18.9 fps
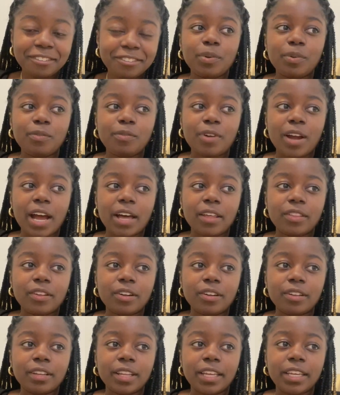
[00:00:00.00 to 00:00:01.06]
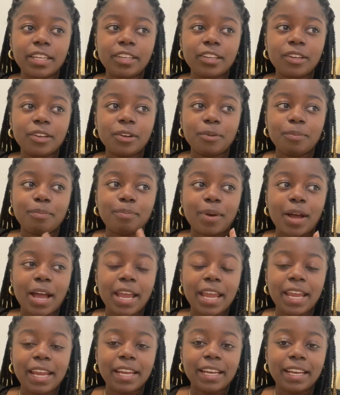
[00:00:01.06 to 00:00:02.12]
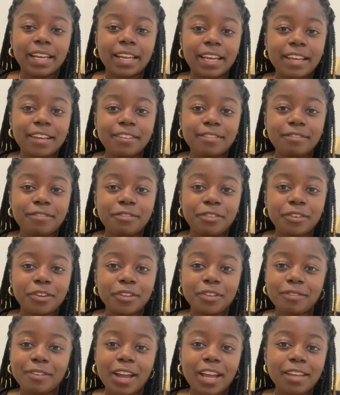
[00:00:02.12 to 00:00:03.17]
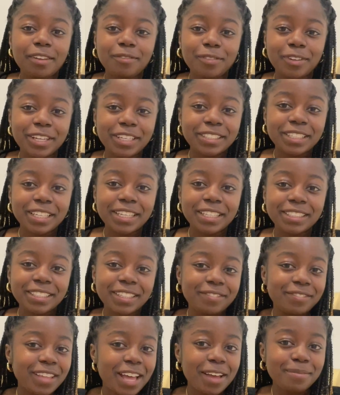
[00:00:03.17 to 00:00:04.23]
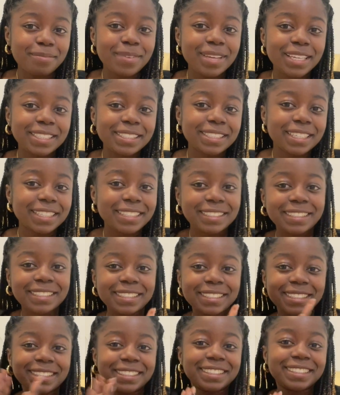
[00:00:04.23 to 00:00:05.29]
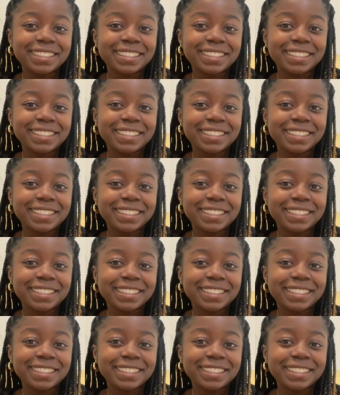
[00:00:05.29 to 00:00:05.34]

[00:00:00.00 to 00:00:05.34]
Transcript: but rather like you're buying it for the right reasons, if that makes sense.